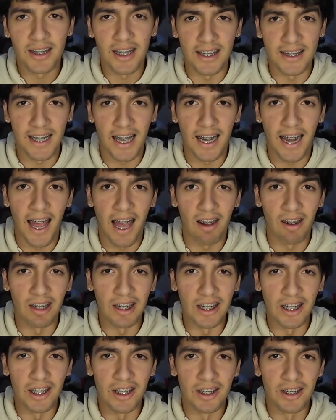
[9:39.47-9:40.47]
that's kind of how it
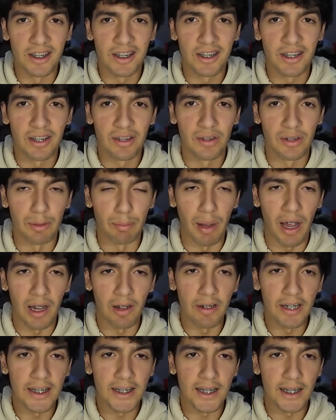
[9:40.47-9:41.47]
goes for my
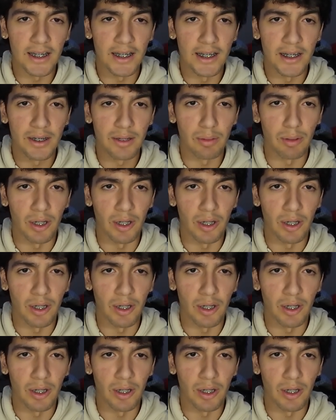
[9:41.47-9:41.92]
weeks at least,